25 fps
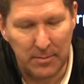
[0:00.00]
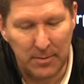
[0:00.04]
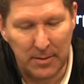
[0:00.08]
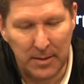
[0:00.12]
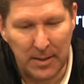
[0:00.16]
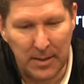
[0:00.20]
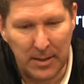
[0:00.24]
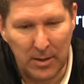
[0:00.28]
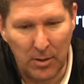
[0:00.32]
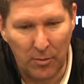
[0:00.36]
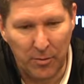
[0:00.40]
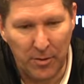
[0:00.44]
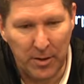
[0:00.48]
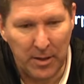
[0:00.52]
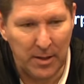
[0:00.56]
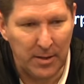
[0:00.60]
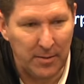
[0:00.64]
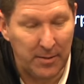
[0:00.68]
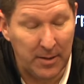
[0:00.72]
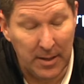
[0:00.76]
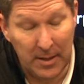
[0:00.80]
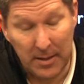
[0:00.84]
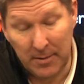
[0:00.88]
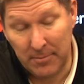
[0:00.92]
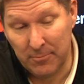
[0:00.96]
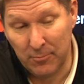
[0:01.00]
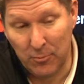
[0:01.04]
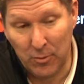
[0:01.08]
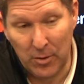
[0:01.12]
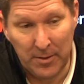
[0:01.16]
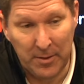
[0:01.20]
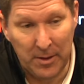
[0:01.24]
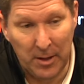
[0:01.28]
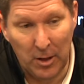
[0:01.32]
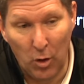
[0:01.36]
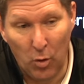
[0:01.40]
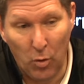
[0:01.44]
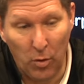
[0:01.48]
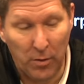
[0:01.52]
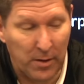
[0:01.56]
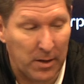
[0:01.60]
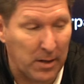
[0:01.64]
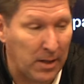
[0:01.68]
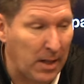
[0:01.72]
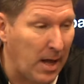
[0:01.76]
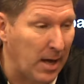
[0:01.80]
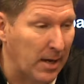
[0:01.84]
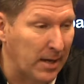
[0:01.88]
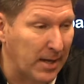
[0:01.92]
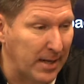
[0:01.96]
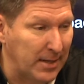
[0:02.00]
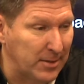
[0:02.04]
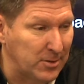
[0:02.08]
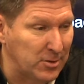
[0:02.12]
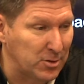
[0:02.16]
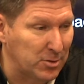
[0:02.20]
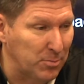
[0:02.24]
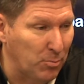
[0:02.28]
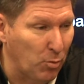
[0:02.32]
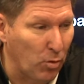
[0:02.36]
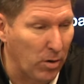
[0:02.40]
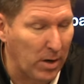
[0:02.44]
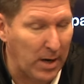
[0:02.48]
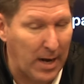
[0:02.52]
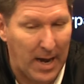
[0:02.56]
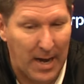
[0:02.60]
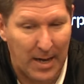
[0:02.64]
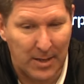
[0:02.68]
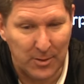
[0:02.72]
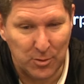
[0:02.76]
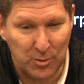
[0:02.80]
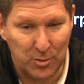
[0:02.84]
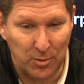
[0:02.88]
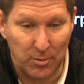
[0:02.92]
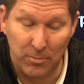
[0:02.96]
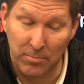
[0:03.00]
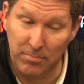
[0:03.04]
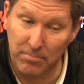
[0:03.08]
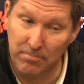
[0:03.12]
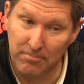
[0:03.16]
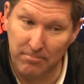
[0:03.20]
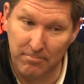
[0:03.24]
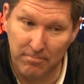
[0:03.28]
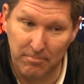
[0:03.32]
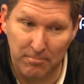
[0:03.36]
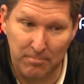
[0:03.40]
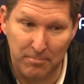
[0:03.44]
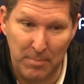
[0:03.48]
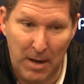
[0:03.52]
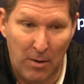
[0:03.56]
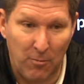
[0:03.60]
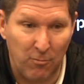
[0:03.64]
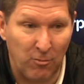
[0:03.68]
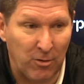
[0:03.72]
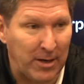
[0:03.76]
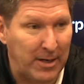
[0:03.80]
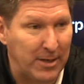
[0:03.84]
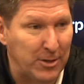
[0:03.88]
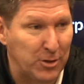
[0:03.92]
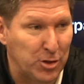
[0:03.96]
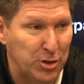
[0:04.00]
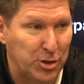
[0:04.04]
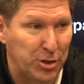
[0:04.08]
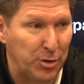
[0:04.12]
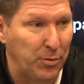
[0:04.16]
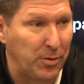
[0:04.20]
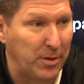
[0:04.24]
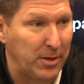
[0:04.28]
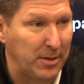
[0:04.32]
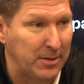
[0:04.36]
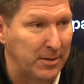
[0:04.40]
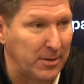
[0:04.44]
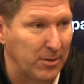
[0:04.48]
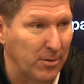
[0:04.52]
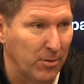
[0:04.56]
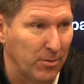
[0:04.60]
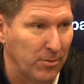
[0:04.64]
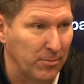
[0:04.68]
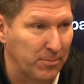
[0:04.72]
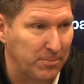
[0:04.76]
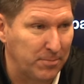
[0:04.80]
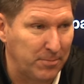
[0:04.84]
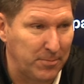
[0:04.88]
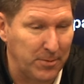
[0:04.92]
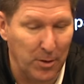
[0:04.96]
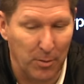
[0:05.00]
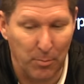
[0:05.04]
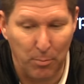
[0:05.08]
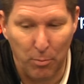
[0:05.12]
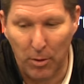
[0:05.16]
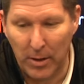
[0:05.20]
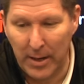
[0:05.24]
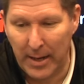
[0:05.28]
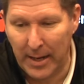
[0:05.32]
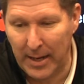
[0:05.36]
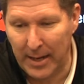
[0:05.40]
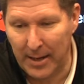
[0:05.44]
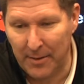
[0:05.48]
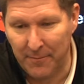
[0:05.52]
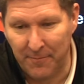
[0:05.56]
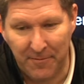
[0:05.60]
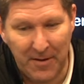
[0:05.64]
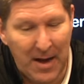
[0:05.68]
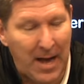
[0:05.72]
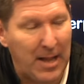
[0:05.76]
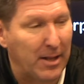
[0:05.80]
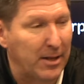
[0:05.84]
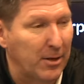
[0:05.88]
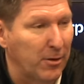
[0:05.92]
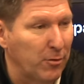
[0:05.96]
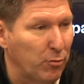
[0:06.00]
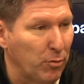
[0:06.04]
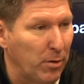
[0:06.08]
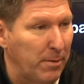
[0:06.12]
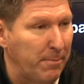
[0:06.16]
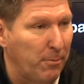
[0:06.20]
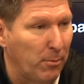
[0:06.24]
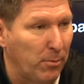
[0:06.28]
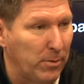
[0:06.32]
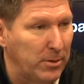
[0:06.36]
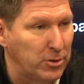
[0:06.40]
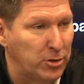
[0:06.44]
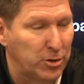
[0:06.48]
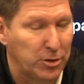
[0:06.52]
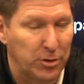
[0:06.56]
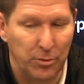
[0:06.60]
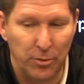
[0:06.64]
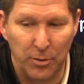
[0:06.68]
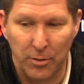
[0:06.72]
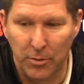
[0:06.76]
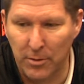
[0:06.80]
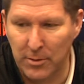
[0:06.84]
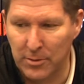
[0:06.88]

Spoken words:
you know, then the lower the clock gets, the more guys are about ready to shoot it, and you're bringing in fouling a three-point shooter.